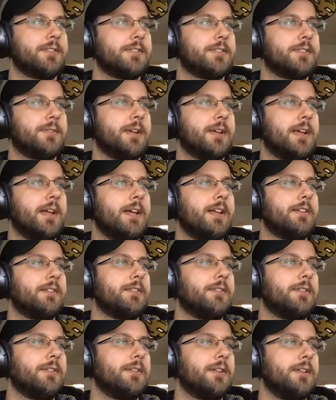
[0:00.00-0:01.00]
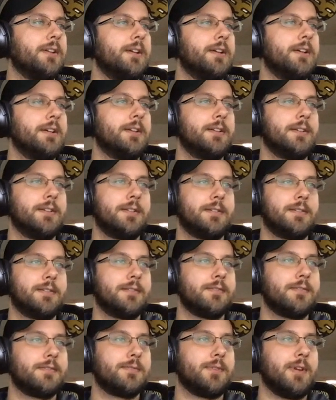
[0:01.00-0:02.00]
So handle
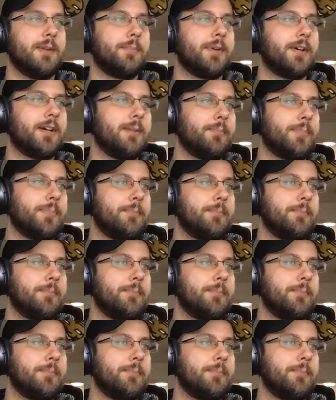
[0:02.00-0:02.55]
swipe up.